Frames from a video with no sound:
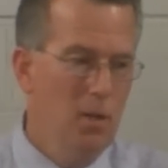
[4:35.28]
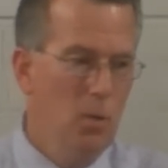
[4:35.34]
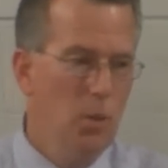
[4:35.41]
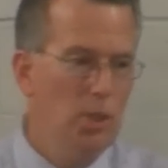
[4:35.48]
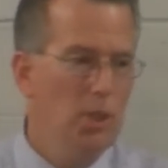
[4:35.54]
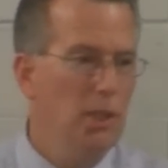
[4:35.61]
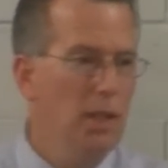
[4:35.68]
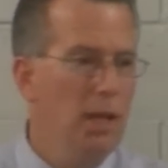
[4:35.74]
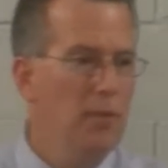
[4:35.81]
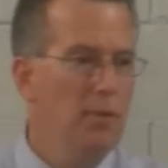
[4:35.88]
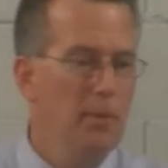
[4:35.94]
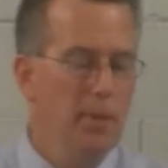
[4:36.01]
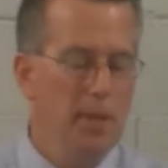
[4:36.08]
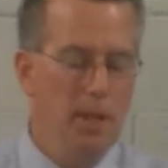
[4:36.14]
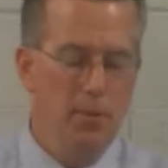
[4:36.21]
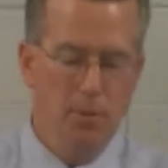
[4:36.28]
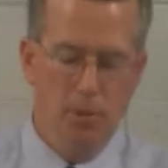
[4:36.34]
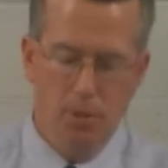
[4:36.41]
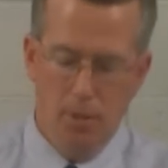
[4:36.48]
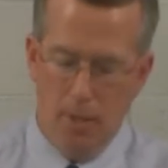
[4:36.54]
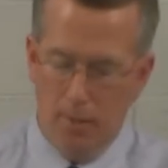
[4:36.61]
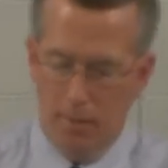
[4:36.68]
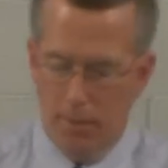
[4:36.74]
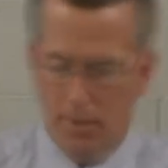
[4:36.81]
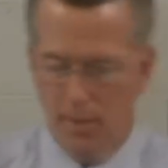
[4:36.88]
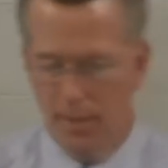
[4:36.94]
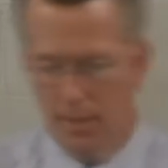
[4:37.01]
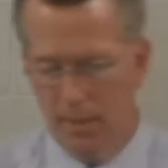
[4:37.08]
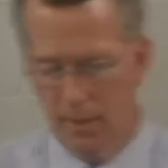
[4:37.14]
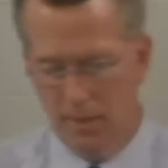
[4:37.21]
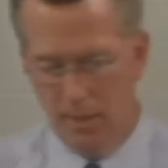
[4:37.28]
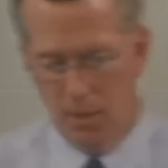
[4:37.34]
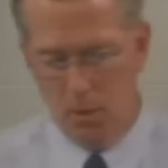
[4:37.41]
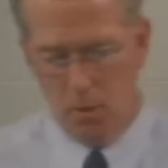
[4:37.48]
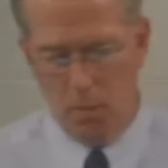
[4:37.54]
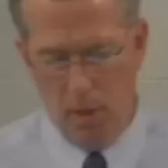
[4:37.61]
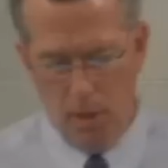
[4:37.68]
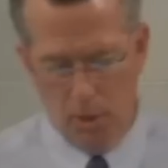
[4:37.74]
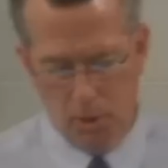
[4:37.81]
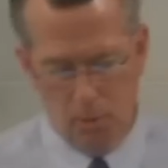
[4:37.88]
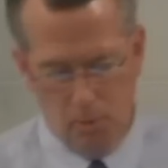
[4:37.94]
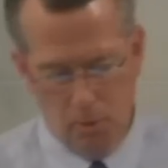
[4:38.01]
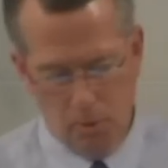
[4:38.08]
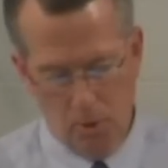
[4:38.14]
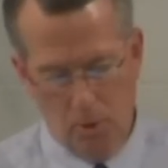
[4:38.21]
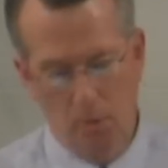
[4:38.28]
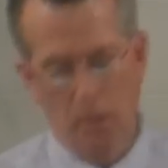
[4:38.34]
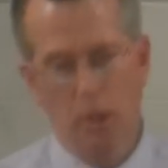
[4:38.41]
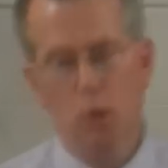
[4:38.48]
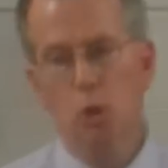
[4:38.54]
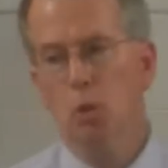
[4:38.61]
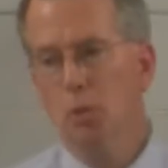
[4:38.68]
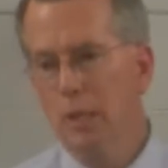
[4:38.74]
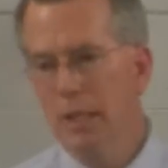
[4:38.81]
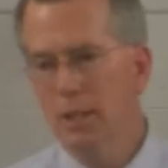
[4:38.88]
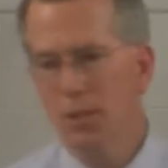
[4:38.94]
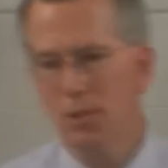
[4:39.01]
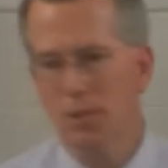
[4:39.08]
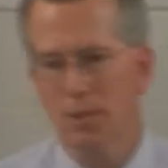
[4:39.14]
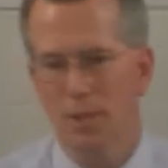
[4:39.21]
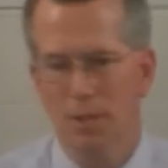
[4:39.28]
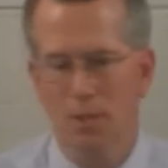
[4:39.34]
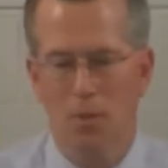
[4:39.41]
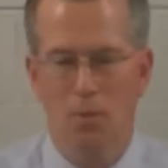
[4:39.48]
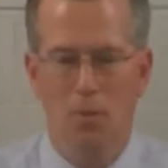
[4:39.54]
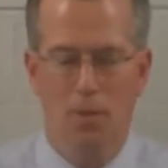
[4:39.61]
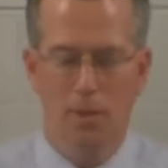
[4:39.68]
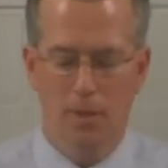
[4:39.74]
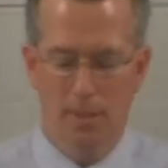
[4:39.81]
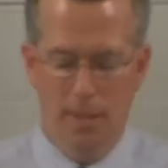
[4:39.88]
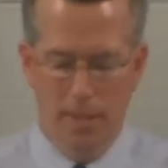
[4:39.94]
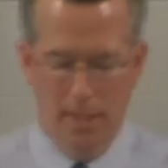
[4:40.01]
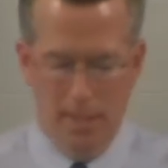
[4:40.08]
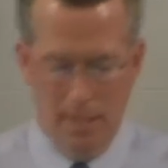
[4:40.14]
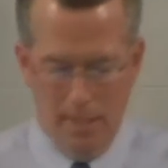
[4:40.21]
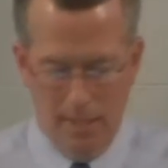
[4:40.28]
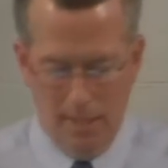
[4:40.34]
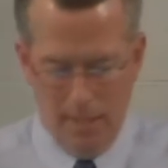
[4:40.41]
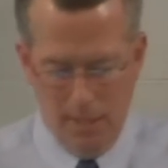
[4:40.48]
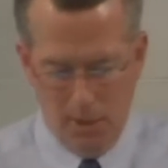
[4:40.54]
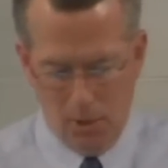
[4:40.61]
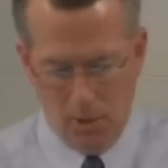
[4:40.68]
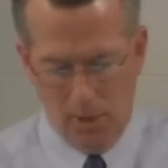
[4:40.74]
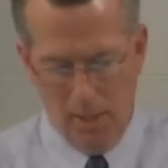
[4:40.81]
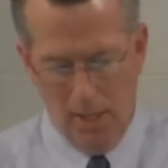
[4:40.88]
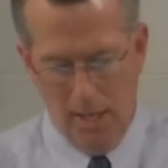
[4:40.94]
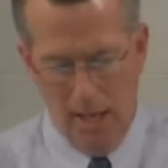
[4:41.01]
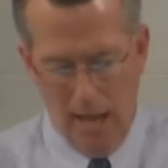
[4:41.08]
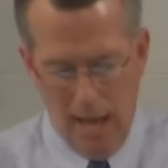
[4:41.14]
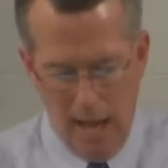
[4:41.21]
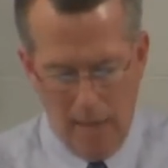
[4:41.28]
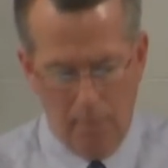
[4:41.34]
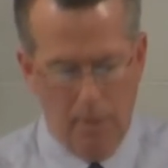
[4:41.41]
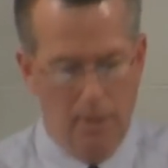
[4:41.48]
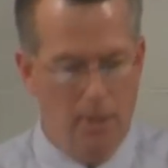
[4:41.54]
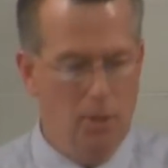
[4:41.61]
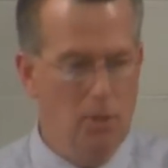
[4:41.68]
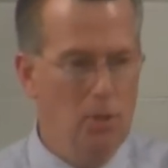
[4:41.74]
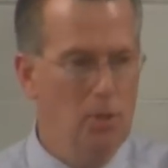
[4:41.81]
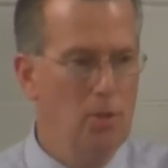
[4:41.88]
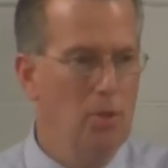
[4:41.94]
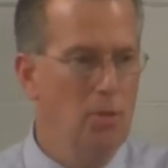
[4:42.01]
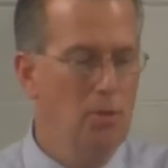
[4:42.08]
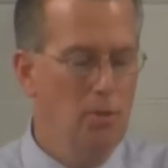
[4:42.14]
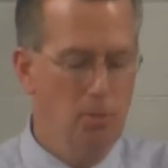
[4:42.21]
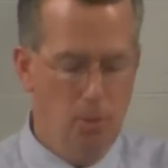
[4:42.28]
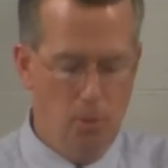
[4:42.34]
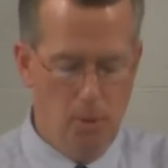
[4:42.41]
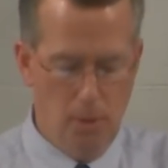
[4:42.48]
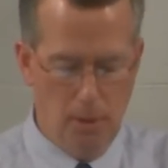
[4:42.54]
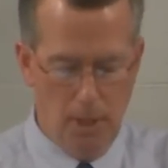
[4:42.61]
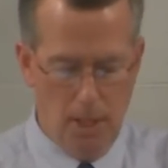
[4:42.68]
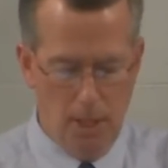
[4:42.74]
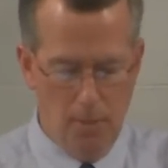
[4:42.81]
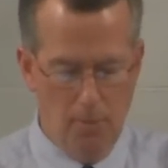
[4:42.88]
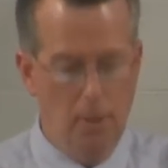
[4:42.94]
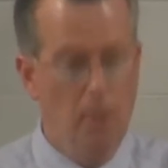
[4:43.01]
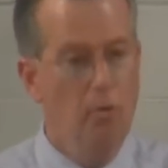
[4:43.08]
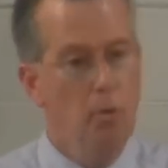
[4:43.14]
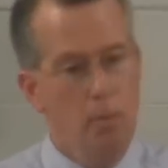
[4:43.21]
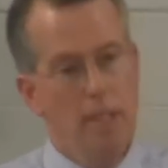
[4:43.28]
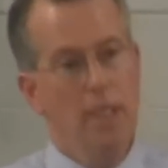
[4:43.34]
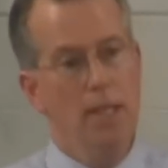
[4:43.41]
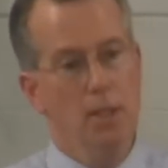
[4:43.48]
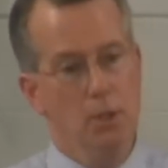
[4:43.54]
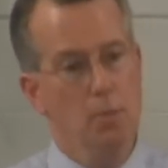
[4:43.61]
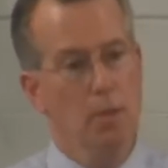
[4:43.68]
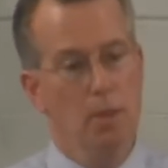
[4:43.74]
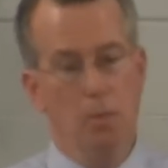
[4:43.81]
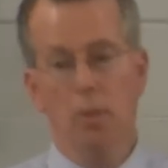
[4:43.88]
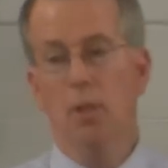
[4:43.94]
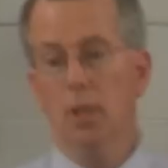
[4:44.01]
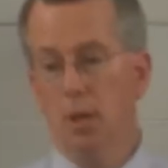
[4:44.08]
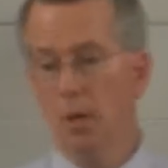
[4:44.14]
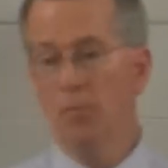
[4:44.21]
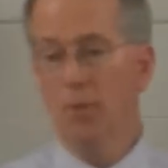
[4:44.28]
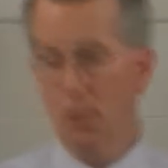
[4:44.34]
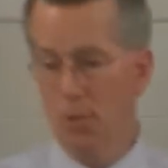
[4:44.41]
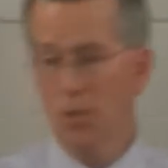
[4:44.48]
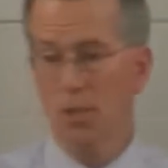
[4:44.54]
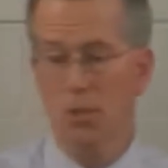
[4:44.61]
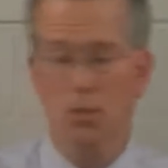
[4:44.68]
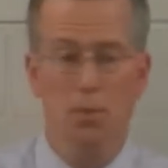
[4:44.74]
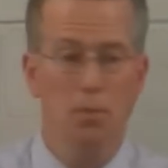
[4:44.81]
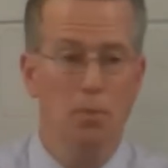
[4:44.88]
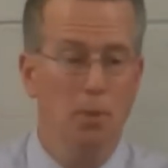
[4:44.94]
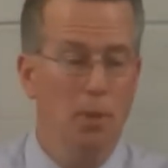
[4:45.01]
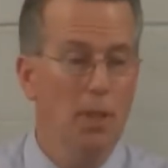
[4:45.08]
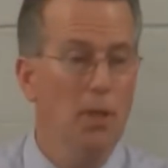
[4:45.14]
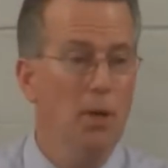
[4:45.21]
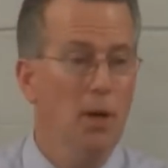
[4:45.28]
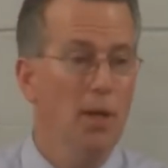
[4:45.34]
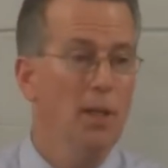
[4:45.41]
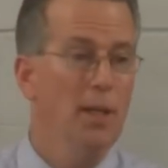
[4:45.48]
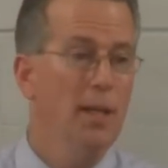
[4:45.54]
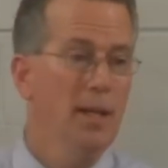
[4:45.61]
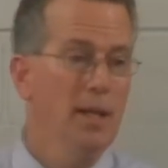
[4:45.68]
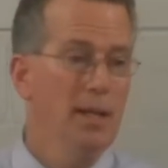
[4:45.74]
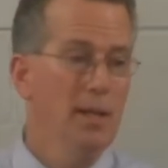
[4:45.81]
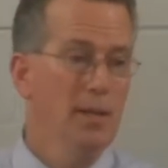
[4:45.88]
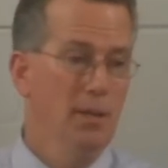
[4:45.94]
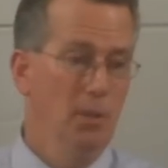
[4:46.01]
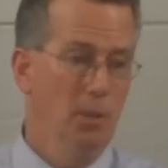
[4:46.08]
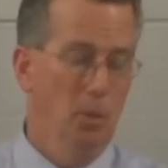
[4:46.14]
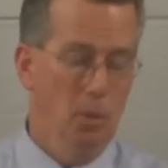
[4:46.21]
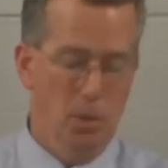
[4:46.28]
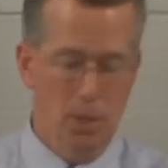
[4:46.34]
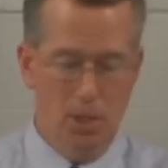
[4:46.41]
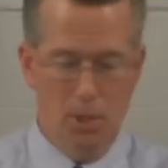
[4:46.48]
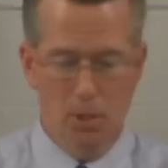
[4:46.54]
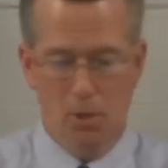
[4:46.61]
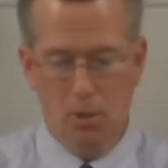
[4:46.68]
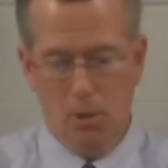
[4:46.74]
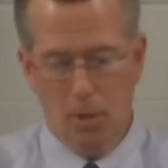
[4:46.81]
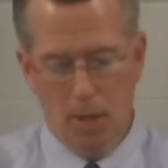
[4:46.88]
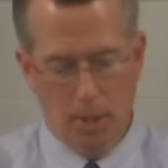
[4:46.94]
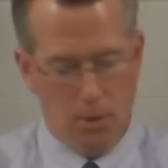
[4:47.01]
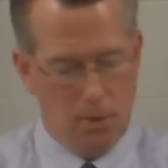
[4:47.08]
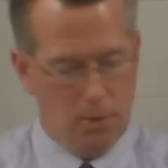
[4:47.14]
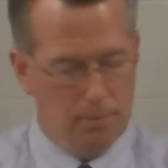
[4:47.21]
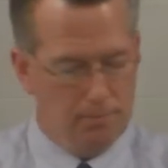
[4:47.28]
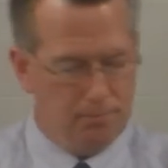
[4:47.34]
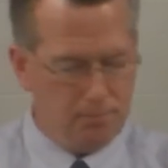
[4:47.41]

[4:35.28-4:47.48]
we should love him enough to do everything that is possible to increase, as it were, his happiness through a life of obedience by putting off our sins and putting on the Lord Jesus Christ.